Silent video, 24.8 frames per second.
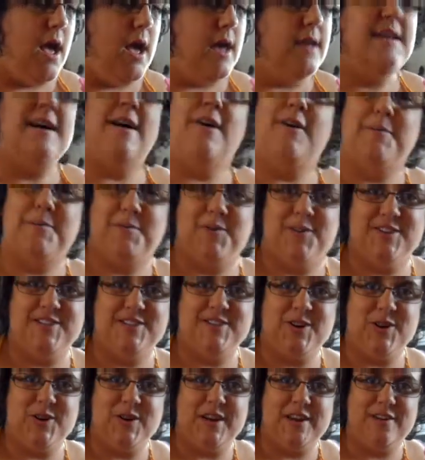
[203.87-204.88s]
And now I'm going to
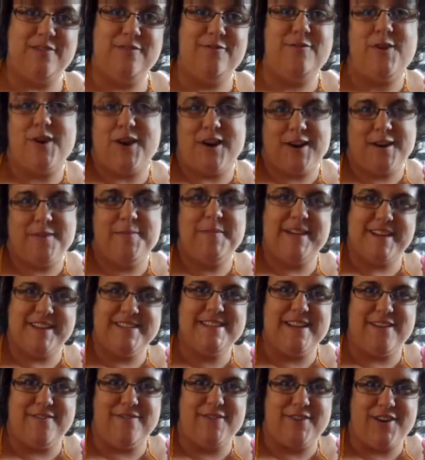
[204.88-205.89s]
go get a fork,
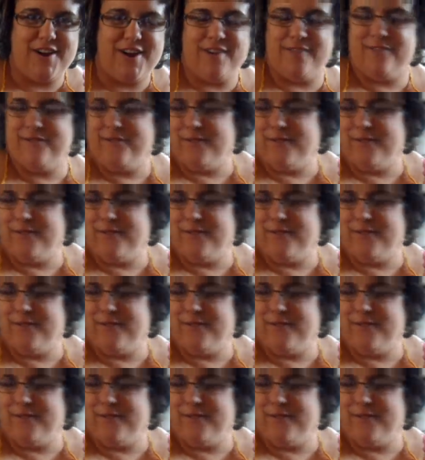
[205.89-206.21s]
because I forgot